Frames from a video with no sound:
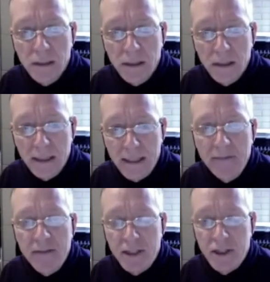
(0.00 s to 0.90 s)

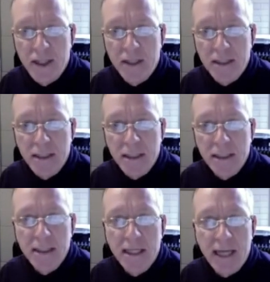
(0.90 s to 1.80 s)
leaves the
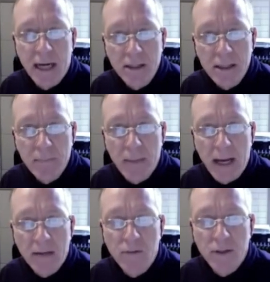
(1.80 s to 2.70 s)
Gerasenes, and now he's
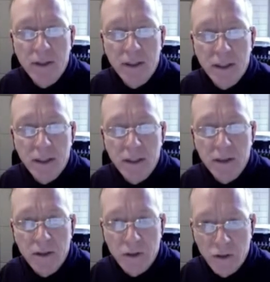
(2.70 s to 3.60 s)
back with the
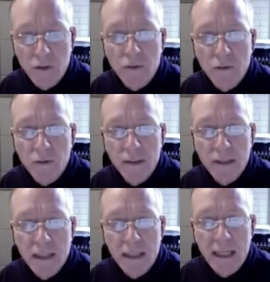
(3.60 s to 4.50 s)
Jews,
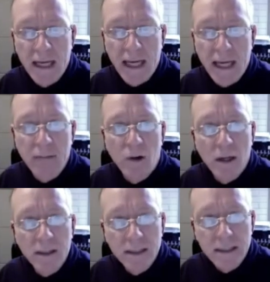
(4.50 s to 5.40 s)
and he
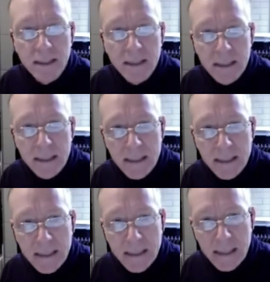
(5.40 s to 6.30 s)
wants to
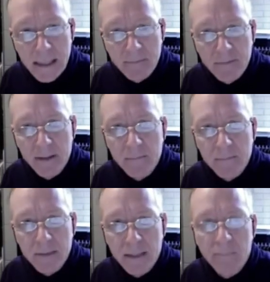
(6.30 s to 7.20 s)
give them
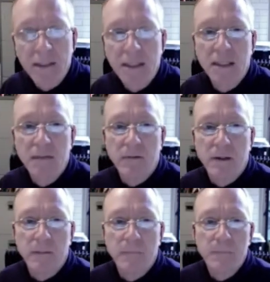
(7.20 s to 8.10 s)
something different.
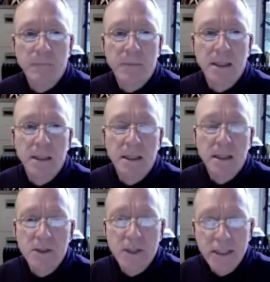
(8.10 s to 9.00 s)

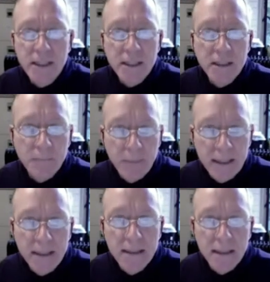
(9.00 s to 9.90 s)
Jesus
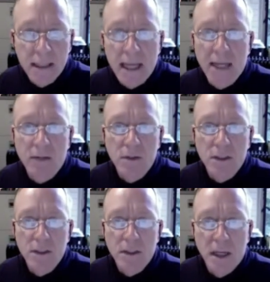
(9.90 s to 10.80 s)
speaks the
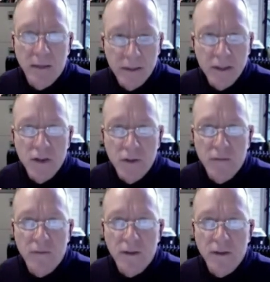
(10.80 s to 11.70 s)
language of his
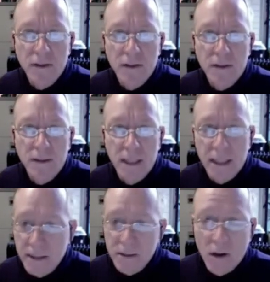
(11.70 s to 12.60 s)
universe, and
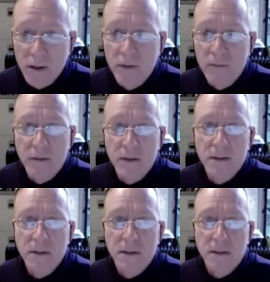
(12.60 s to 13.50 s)
it's our universe.
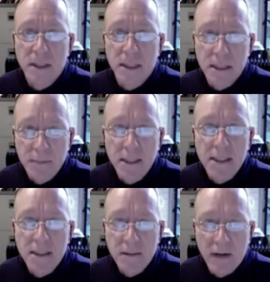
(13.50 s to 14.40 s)
He speaks
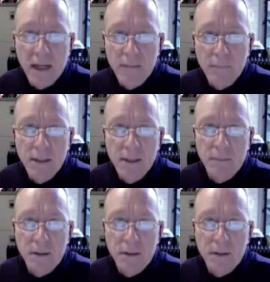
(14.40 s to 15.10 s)
to violent people.